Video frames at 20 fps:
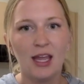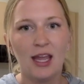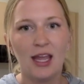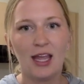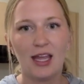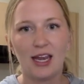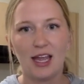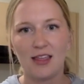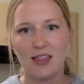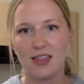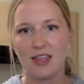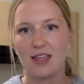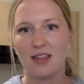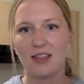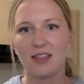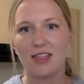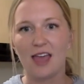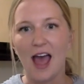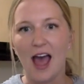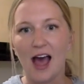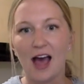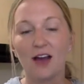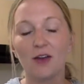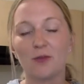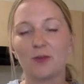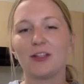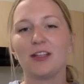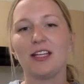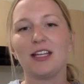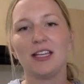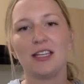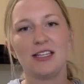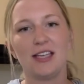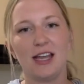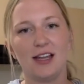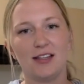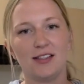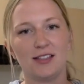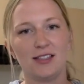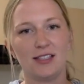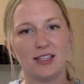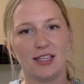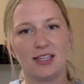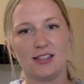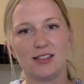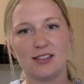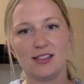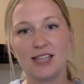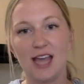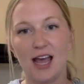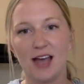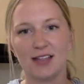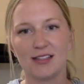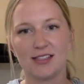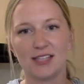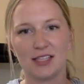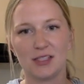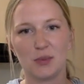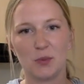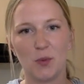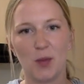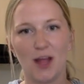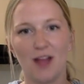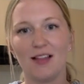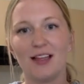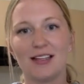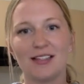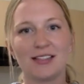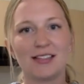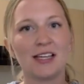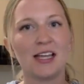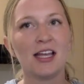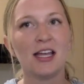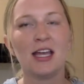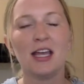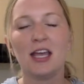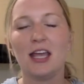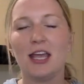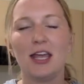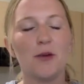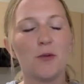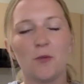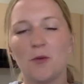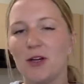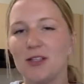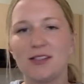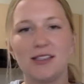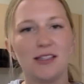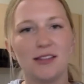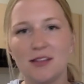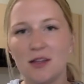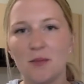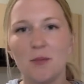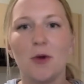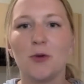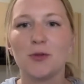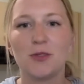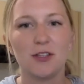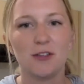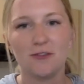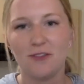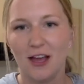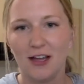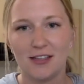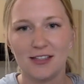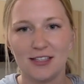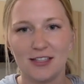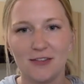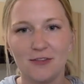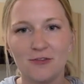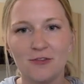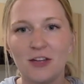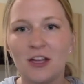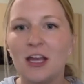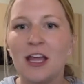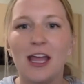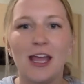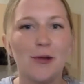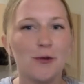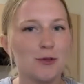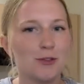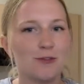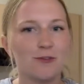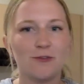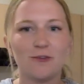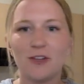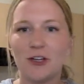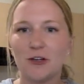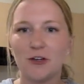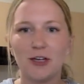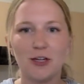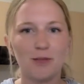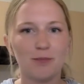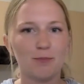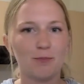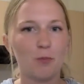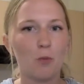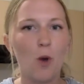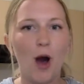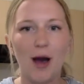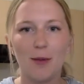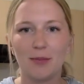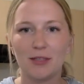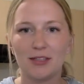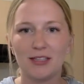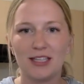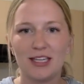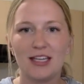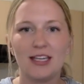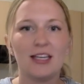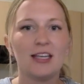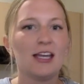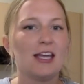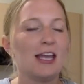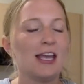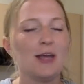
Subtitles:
And I think that really connects to this task as well, as It wasn't the most effective. It was very wobbly.